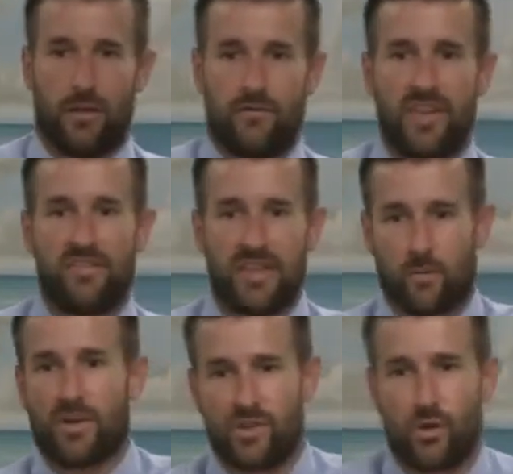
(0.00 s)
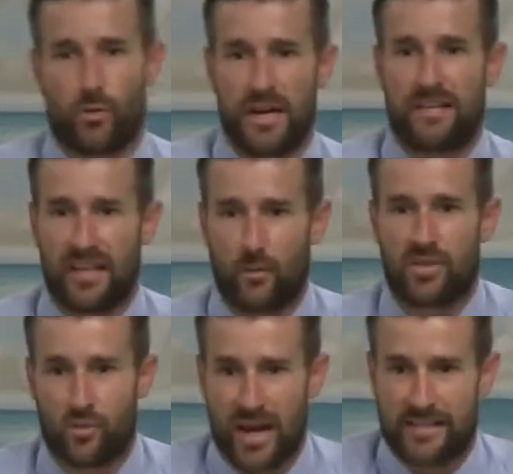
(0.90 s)
than the original Greek that it was
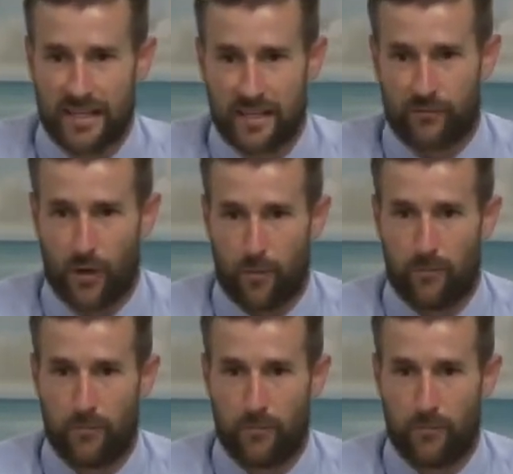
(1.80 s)
translated from.